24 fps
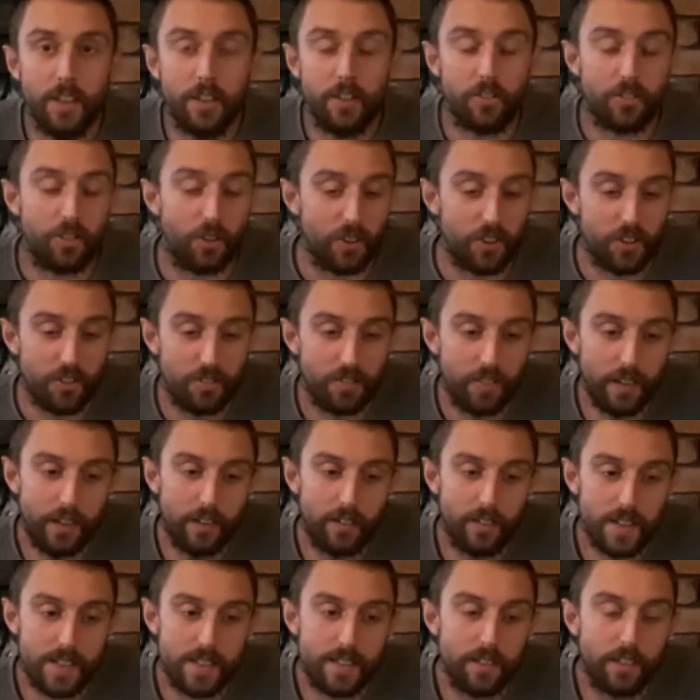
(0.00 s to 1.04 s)
So I could feel
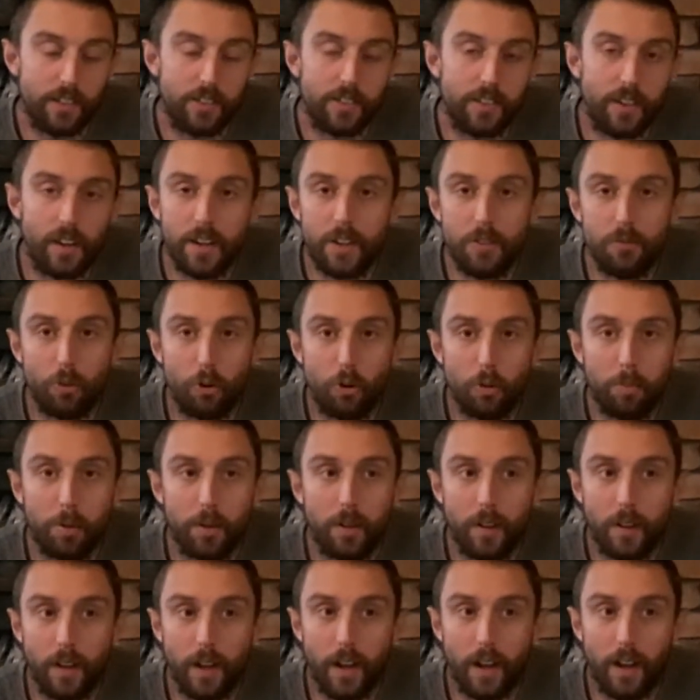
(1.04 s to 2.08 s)
this little tiny rub,
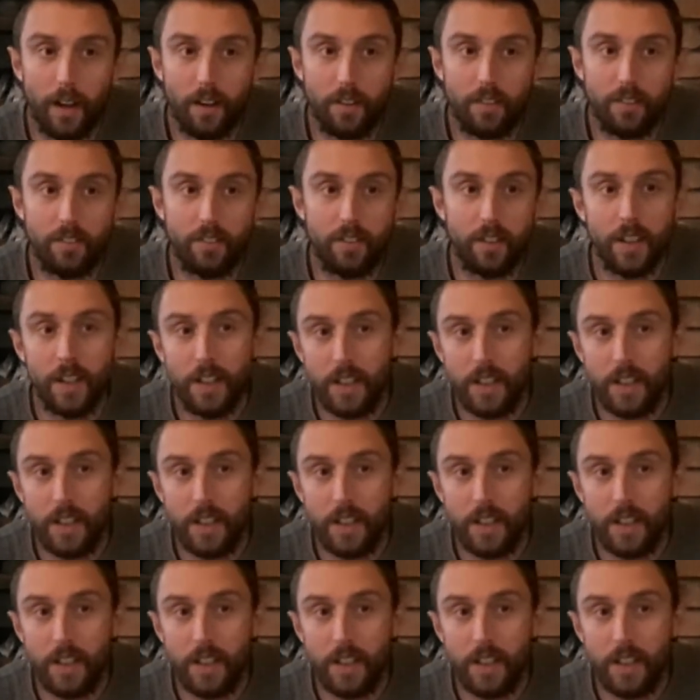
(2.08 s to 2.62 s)
and